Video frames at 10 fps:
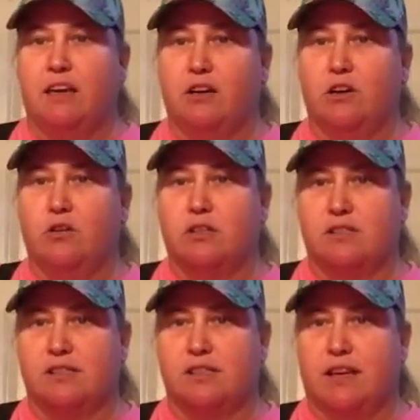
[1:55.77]
you know, this
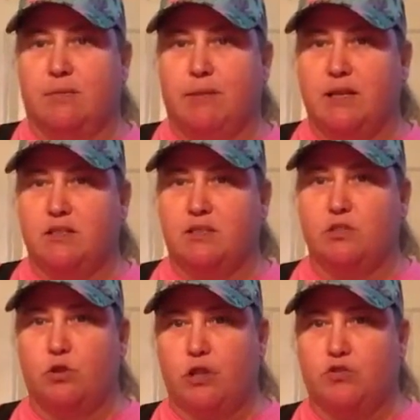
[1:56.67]
is like a men's
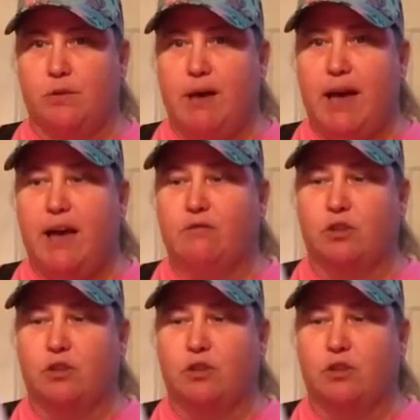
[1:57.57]
toiletry bag